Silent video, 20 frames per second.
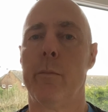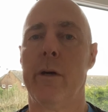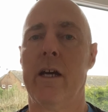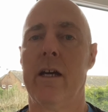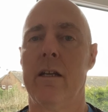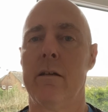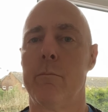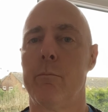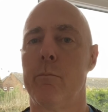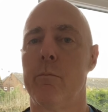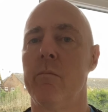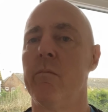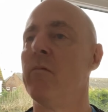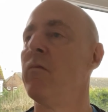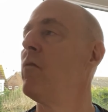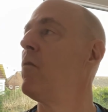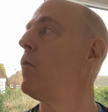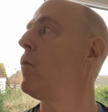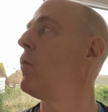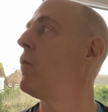bad
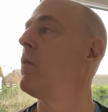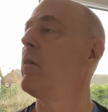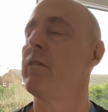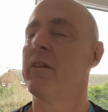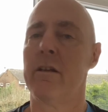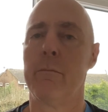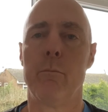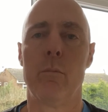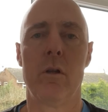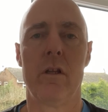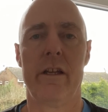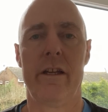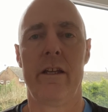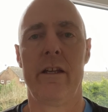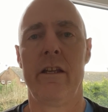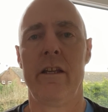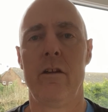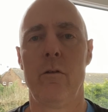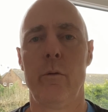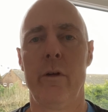for a complete
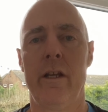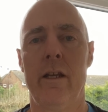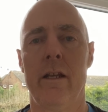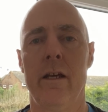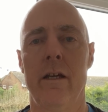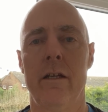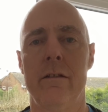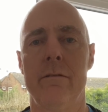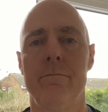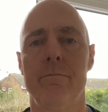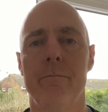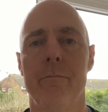new window,